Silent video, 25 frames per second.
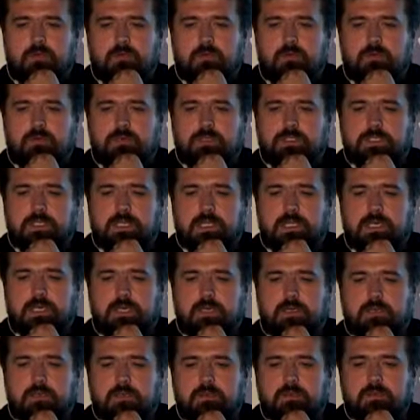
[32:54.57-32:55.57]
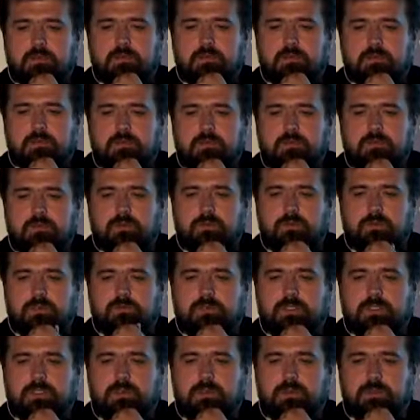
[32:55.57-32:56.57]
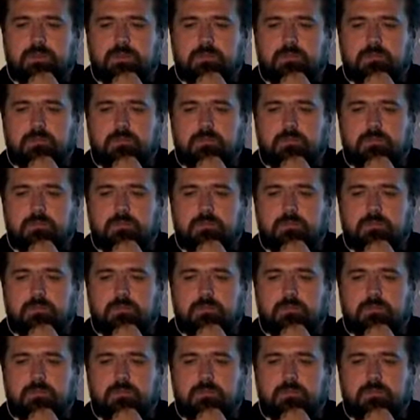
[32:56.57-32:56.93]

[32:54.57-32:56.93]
Forward declare, remove this one,